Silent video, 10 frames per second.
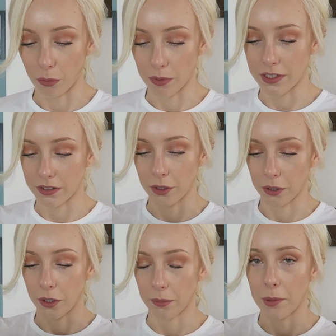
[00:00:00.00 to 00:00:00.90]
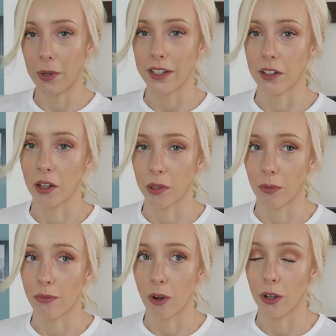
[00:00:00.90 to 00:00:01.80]
So whiz through them. I mainly got
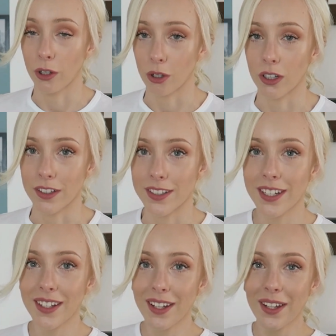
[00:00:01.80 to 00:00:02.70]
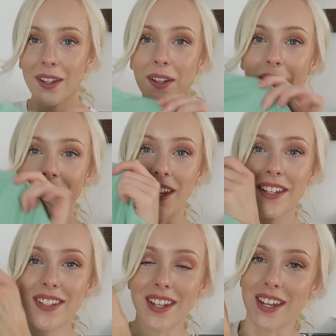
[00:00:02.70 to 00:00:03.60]
them for the colours.
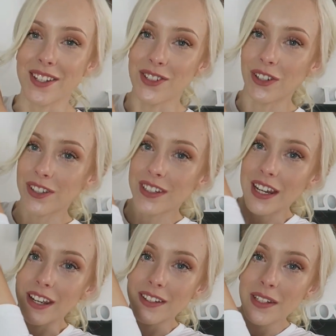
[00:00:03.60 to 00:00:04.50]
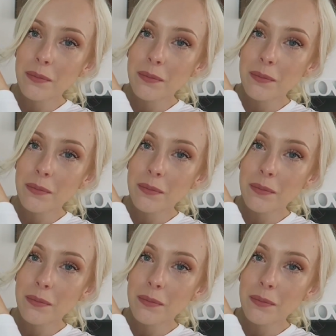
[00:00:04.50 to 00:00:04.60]
This is just a